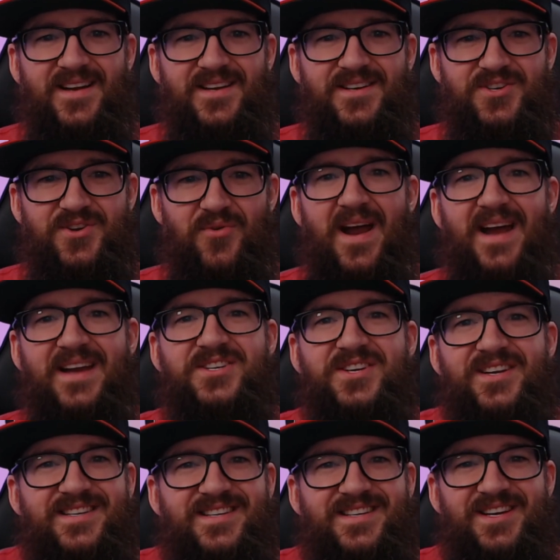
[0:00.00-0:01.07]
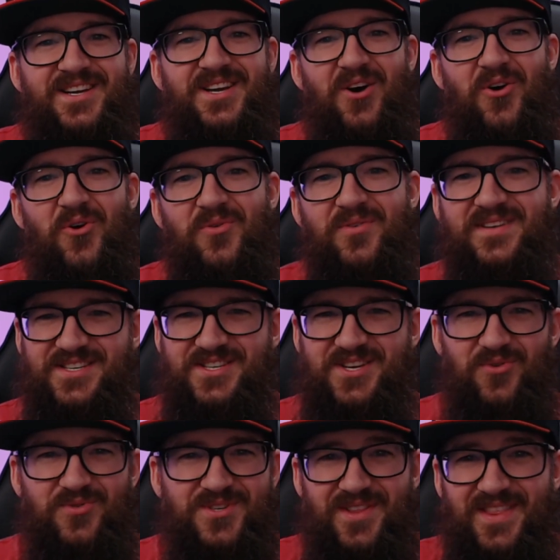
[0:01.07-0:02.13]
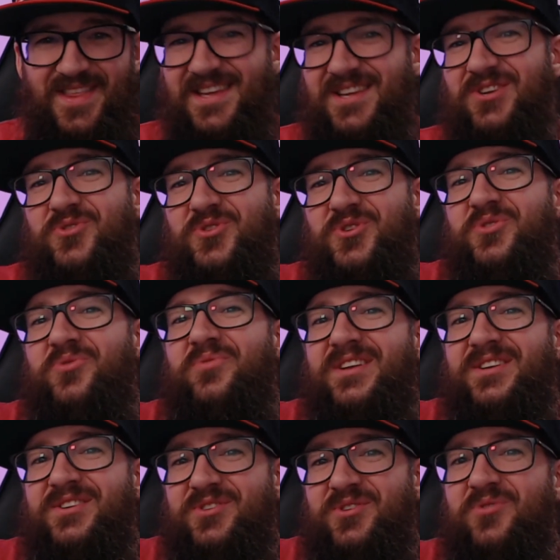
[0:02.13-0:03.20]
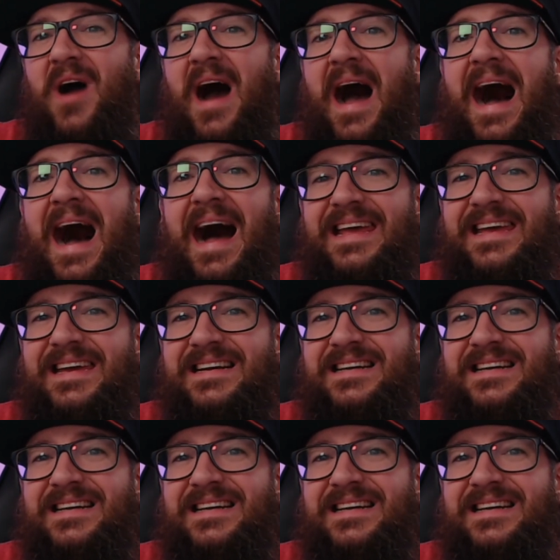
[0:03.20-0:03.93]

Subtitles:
direction to go? Don't you think you're shooting too high?